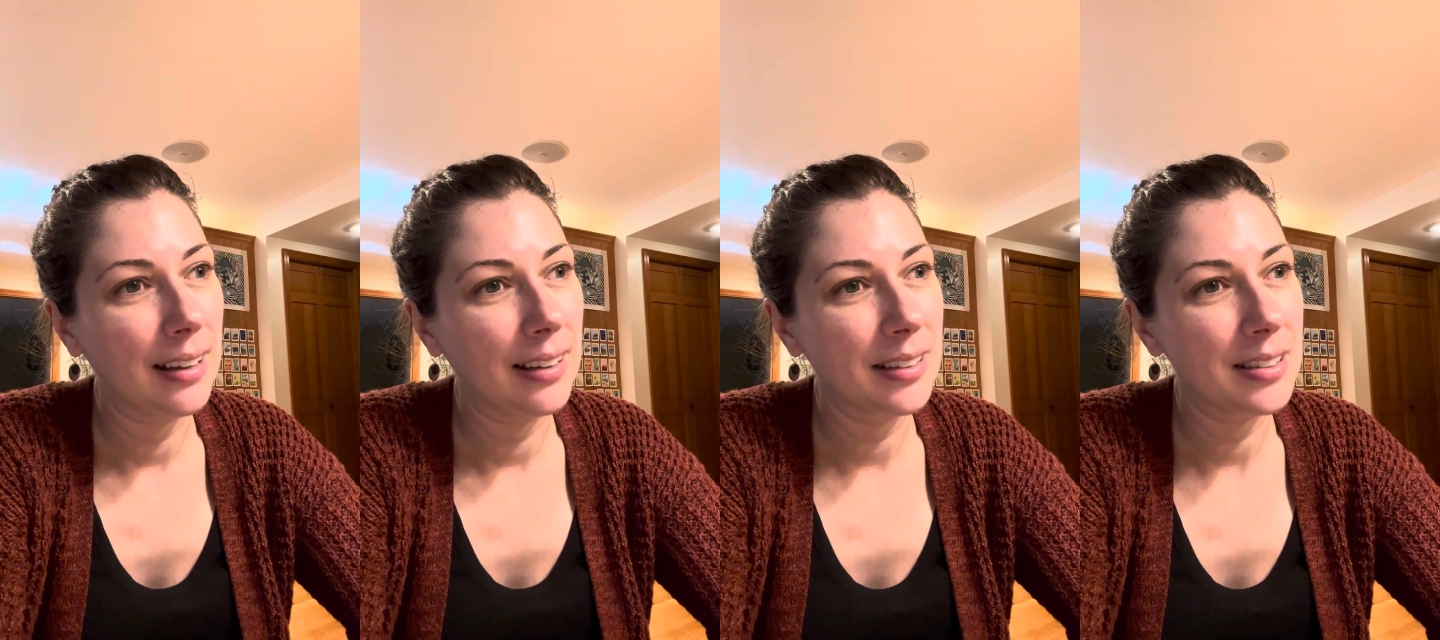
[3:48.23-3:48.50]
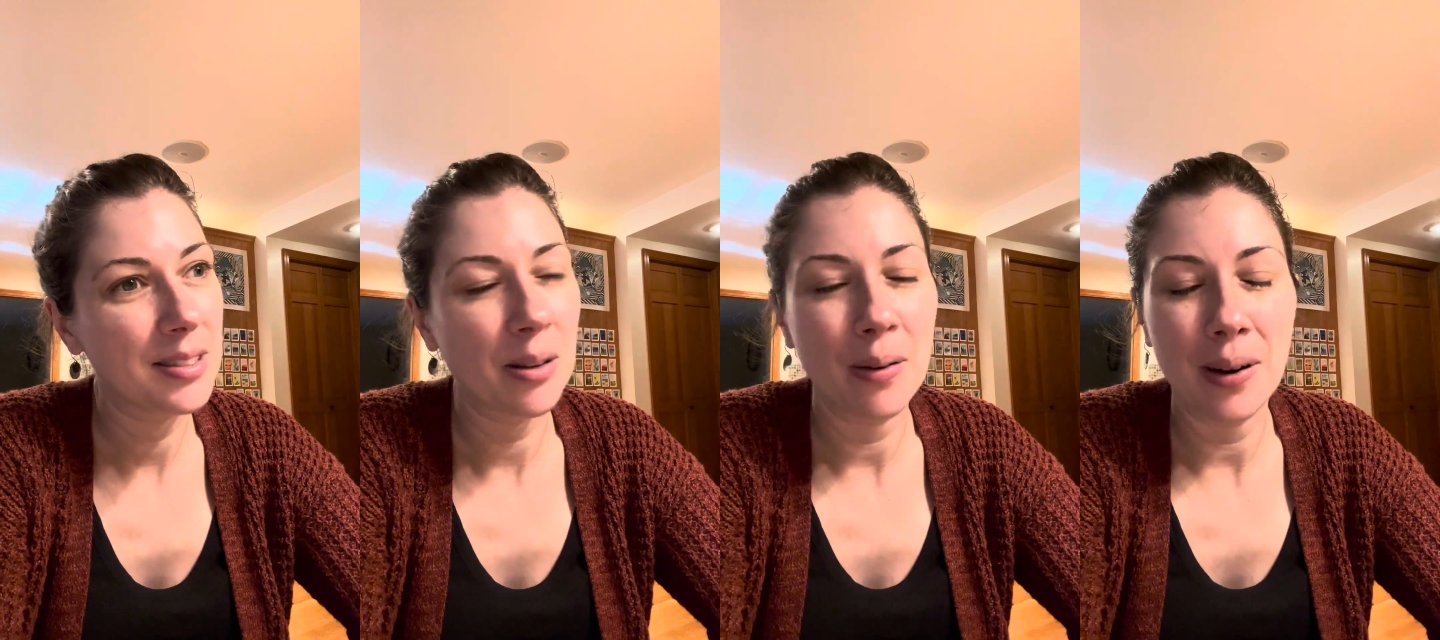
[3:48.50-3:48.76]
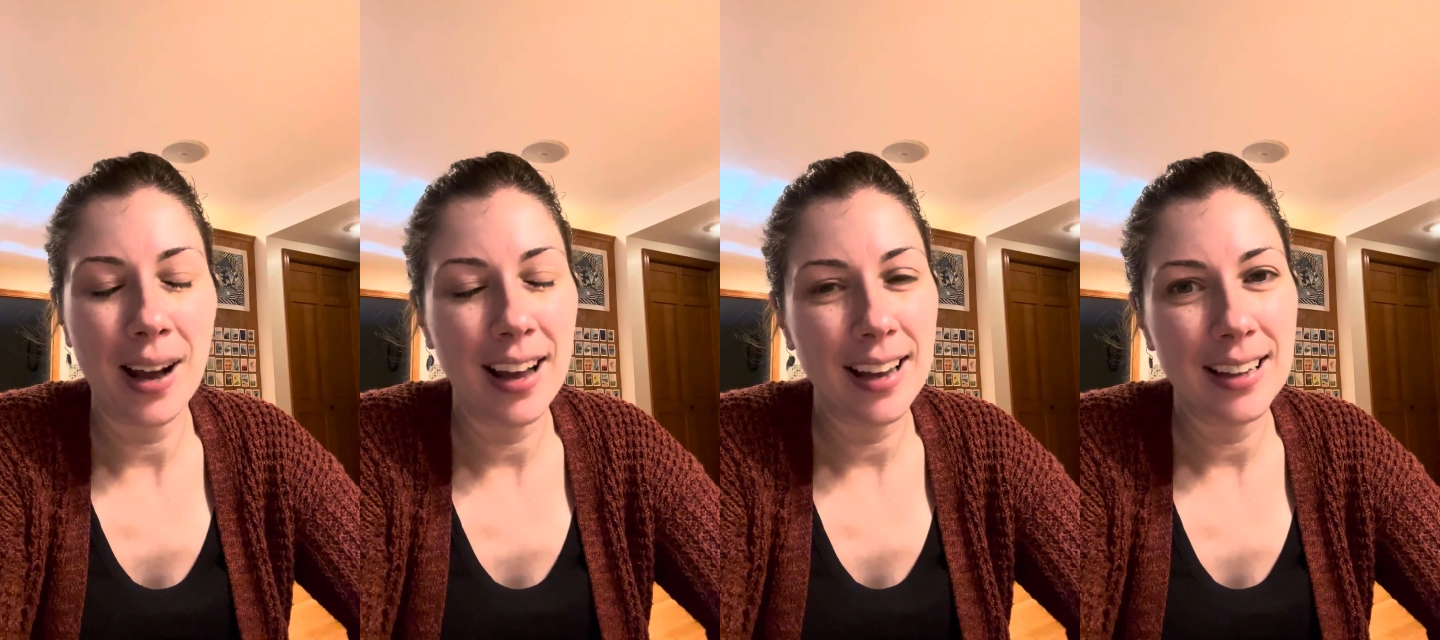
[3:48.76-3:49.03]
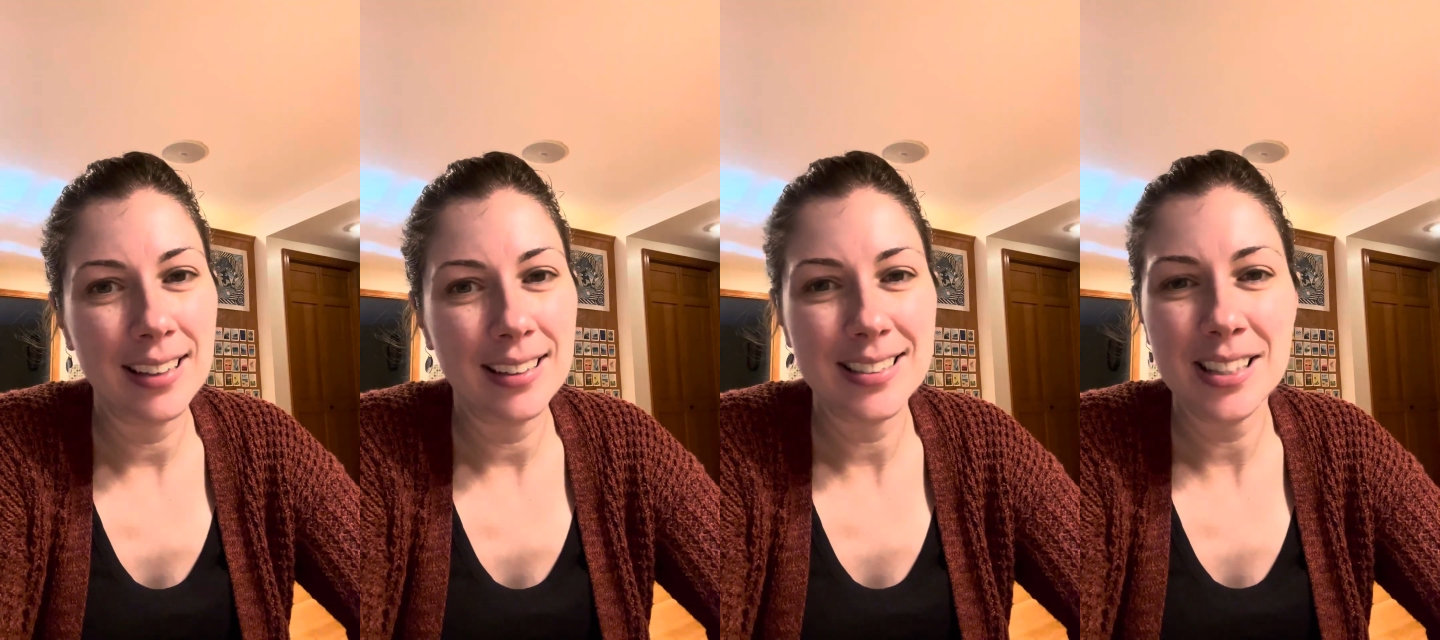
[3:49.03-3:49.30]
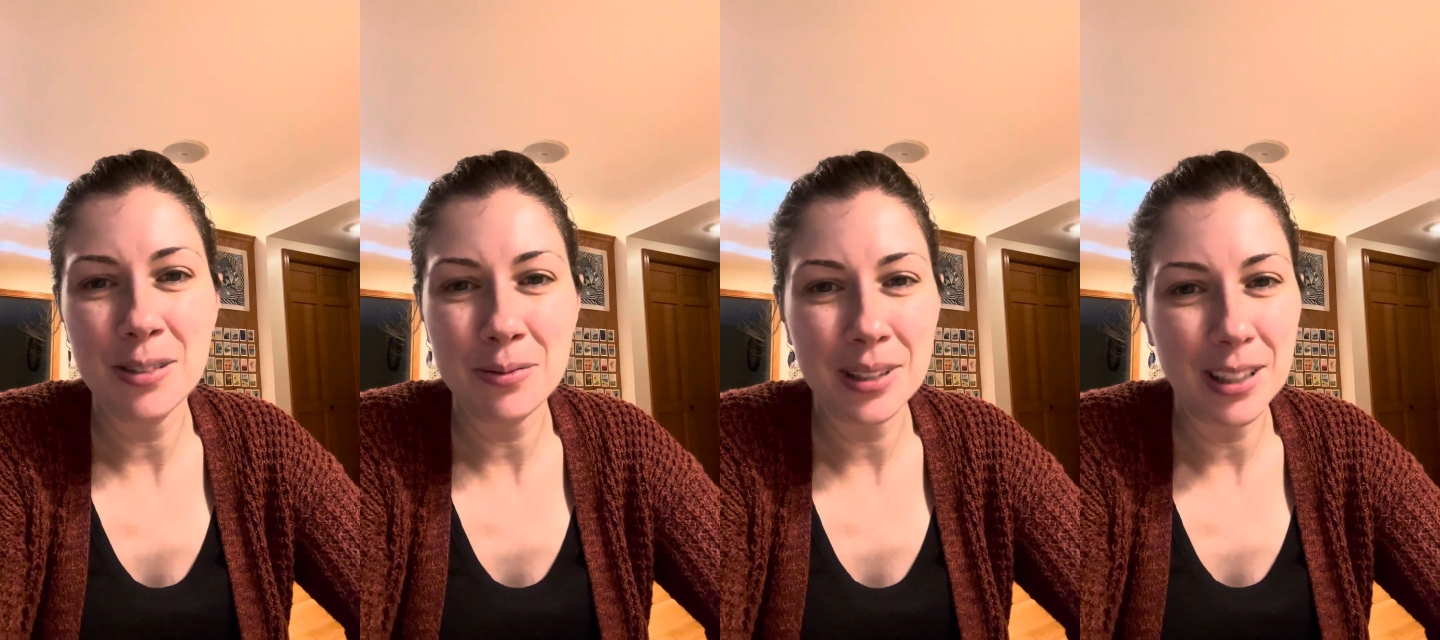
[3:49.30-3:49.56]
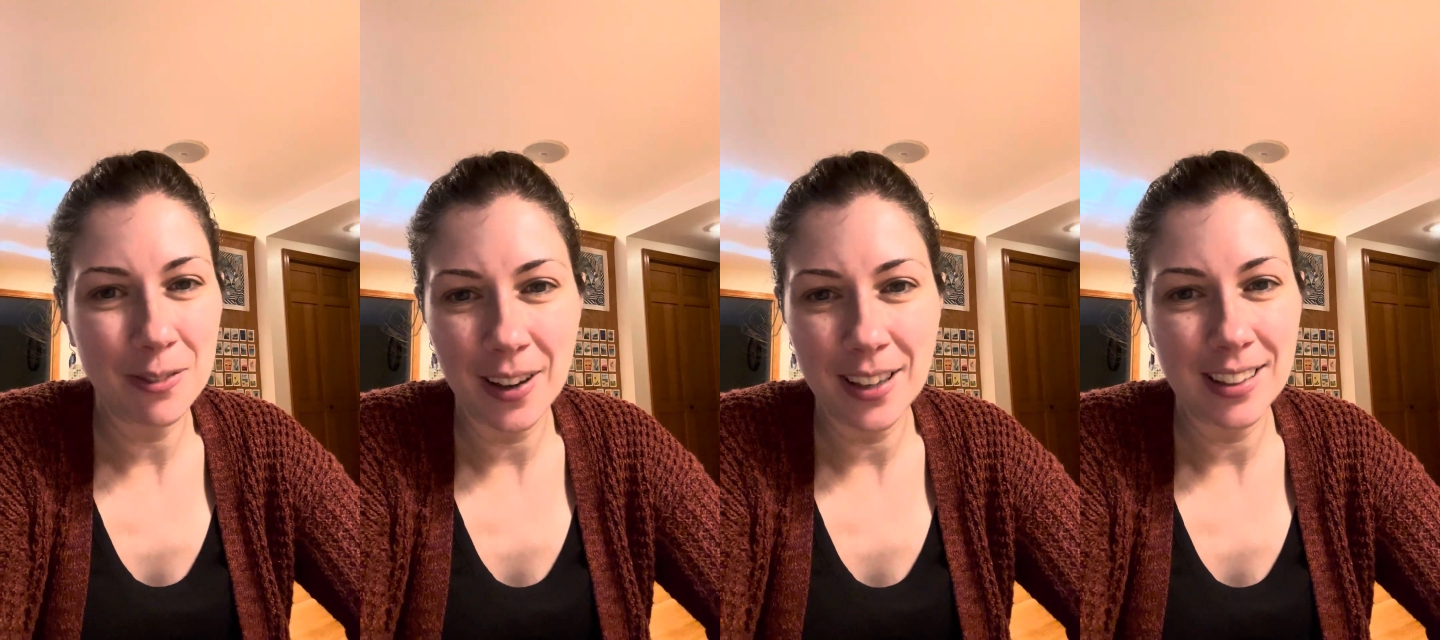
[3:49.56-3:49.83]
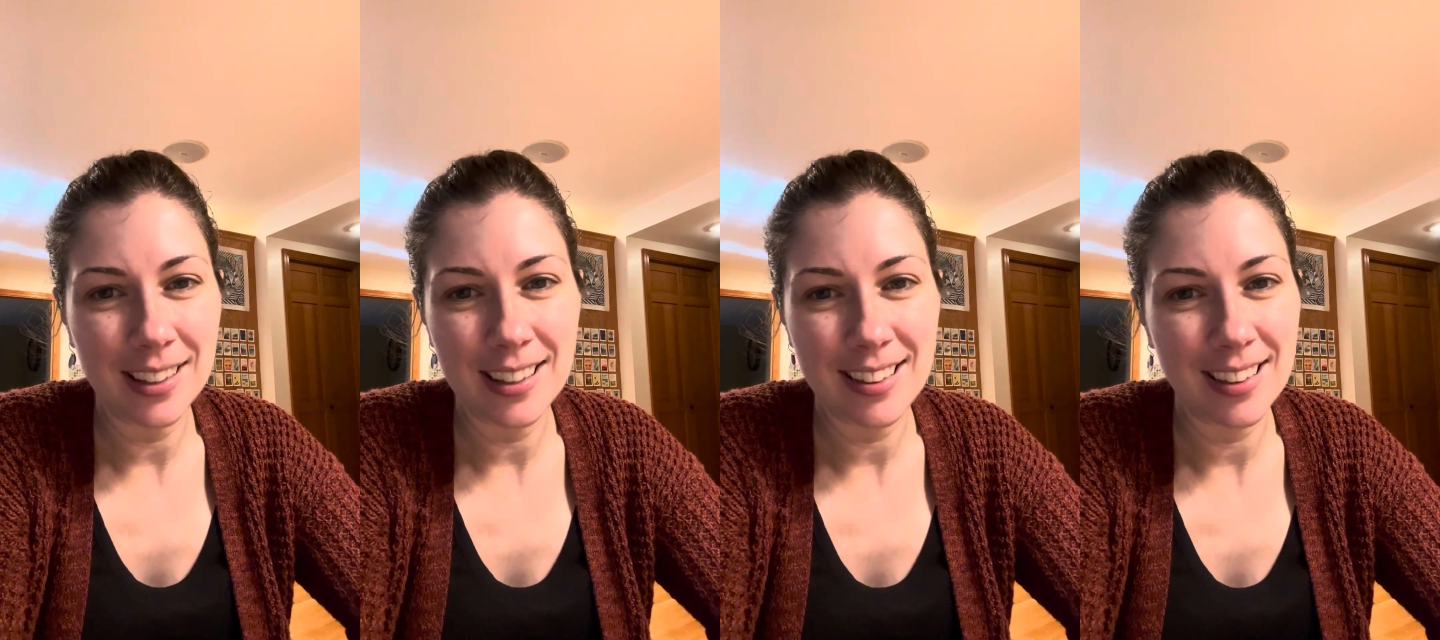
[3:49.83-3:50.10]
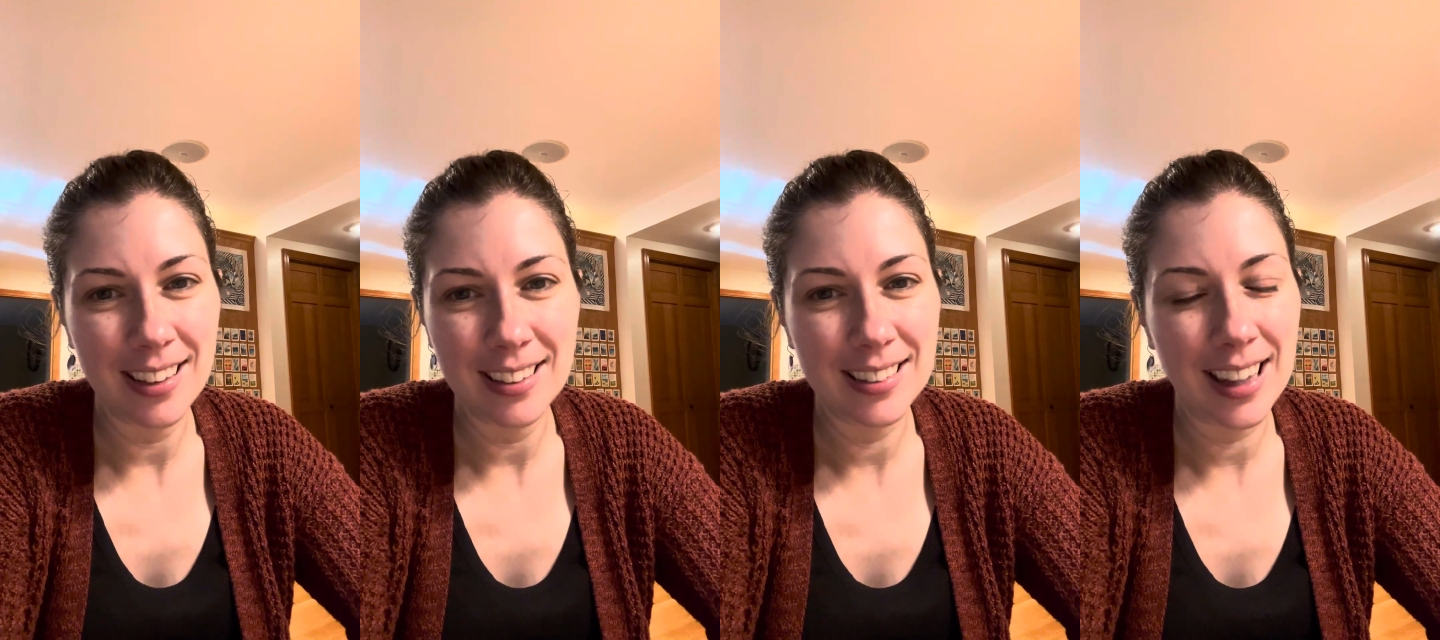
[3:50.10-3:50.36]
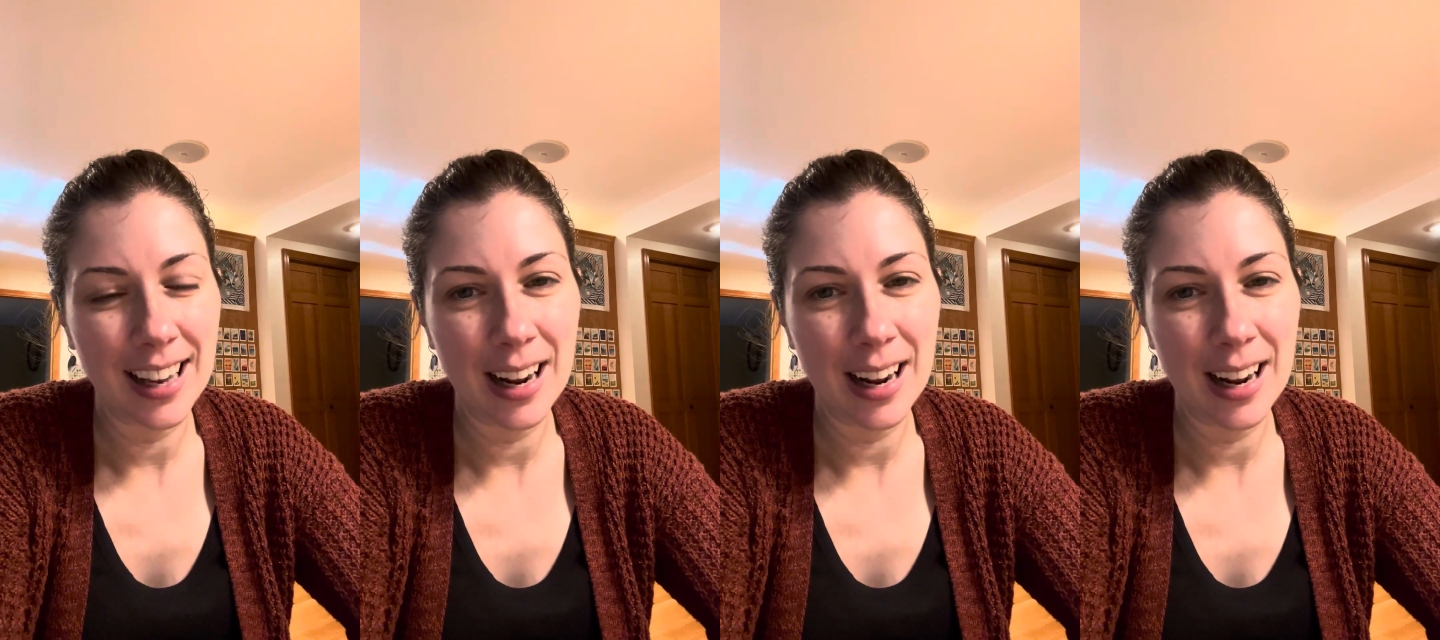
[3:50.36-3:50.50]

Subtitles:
so I didn't really find anything that